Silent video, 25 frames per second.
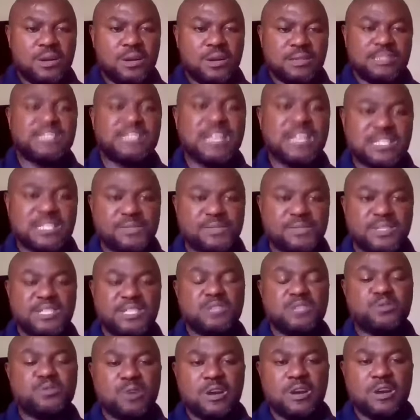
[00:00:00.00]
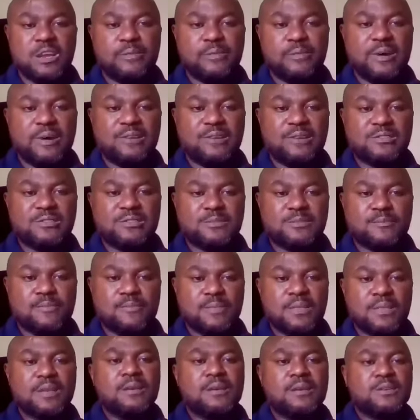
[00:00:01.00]
this activity is all about.
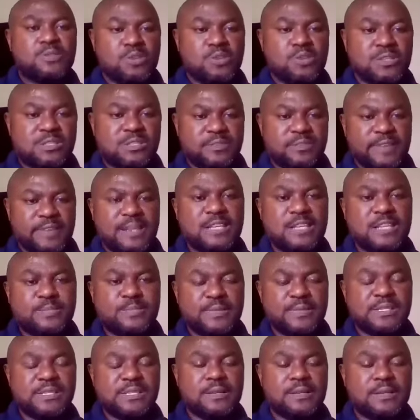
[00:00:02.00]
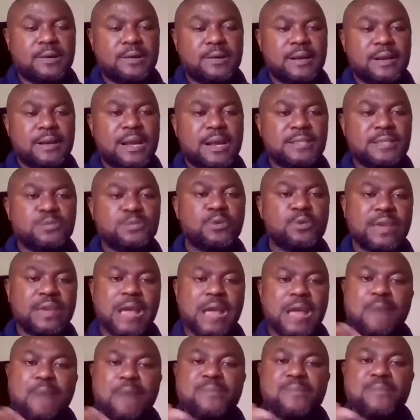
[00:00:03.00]
So it's finance person that asks, okay,
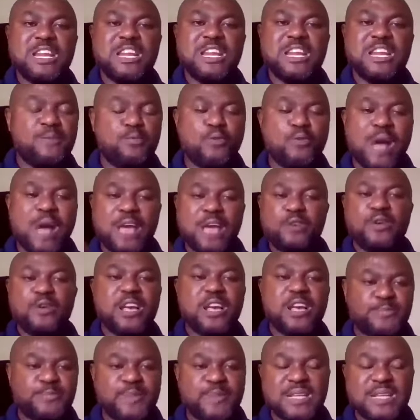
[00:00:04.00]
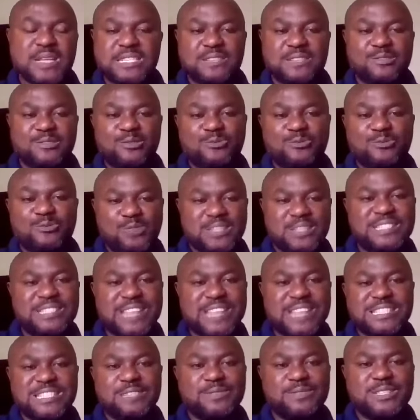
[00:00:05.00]
how many people are you expecting for
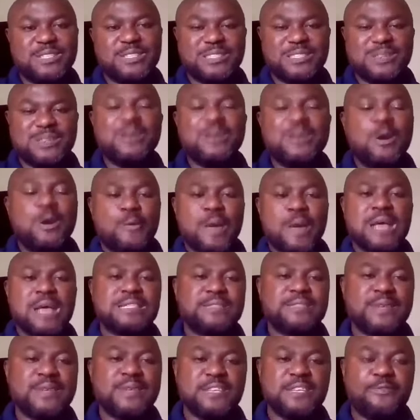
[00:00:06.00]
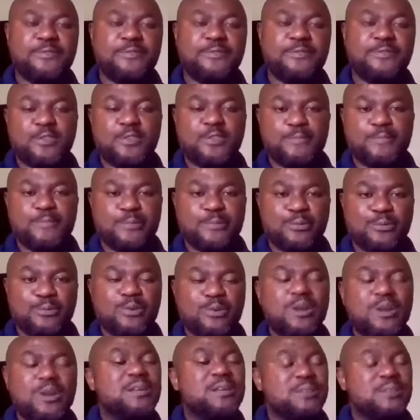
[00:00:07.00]
this activity? We're expecting 50 people.
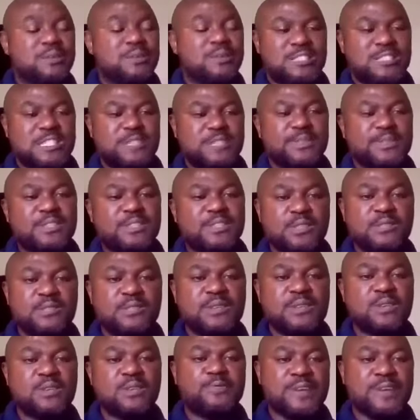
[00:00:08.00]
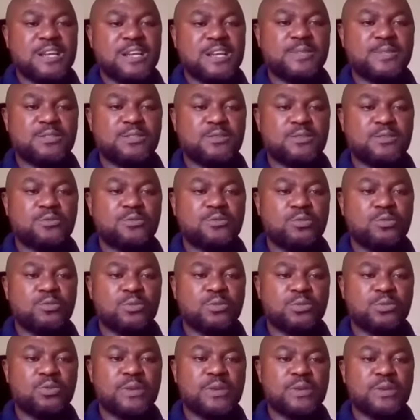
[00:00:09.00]
So it is responsibility of finance
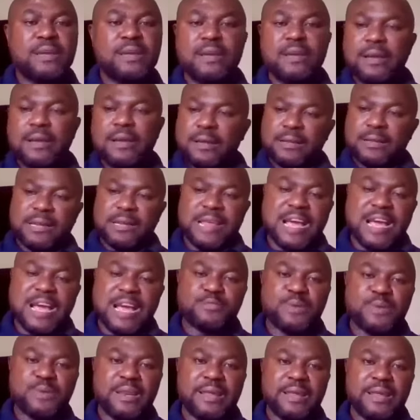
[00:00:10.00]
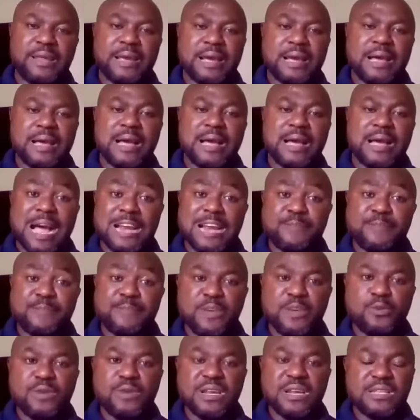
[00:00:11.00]
person to, okay, they ask for the
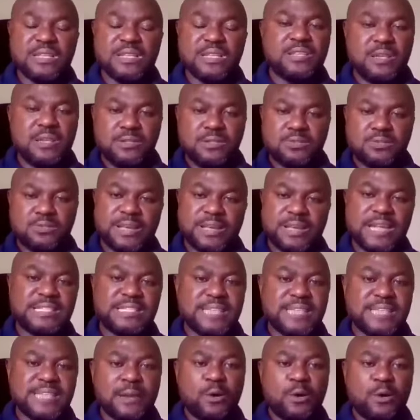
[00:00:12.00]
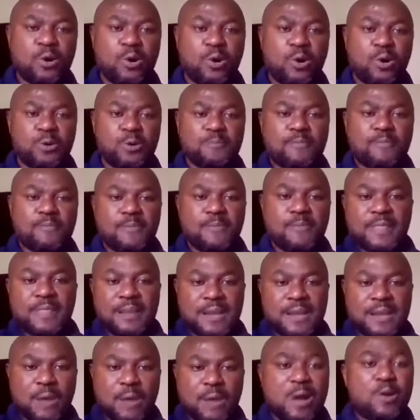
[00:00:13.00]
admin unit to get an all
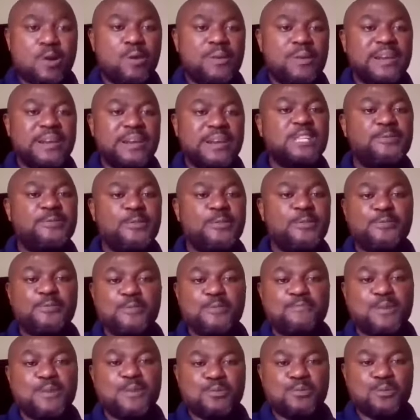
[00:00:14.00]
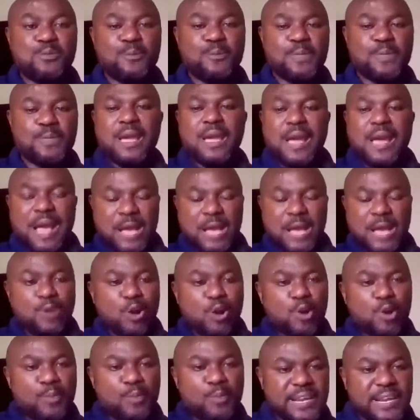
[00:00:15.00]
that will accommodate 50 people. Are
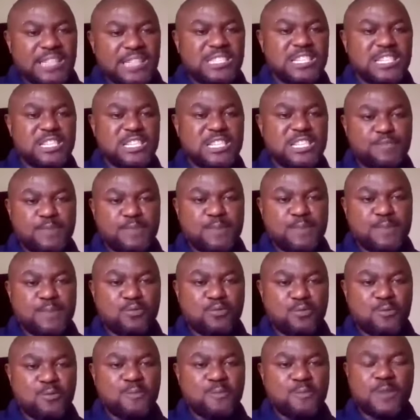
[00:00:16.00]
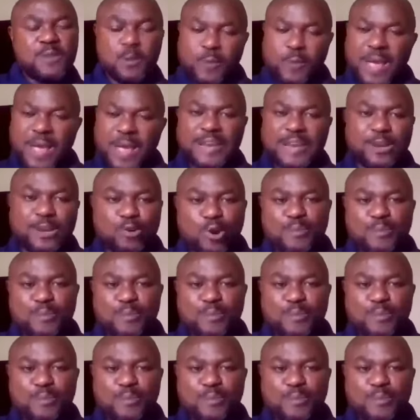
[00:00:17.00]
you accommodating these people? Where are they coming